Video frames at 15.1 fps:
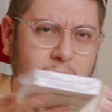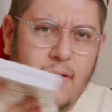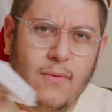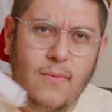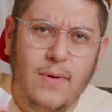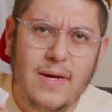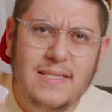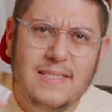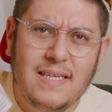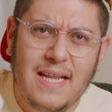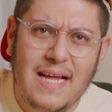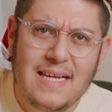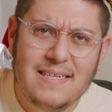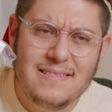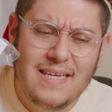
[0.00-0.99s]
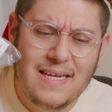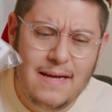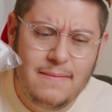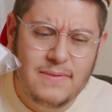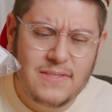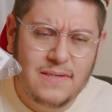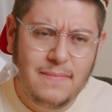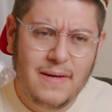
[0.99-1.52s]
When's the last
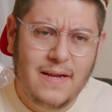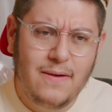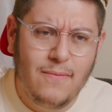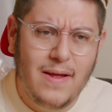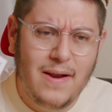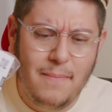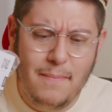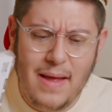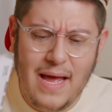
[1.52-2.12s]
time somebody read a